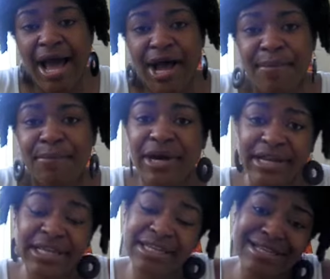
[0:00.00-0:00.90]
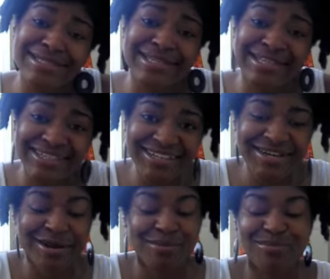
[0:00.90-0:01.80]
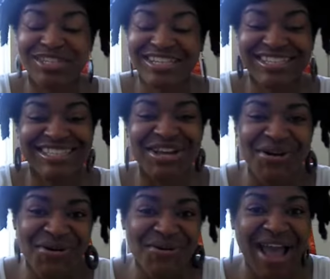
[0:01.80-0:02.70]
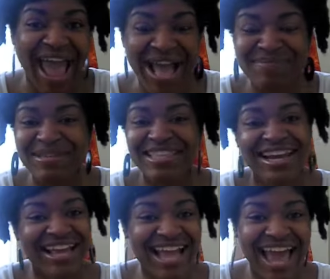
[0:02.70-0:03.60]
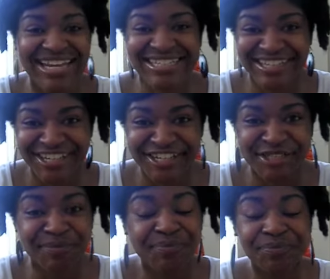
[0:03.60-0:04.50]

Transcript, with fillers: Um, but it looks good. I'm just so happy that I got it done.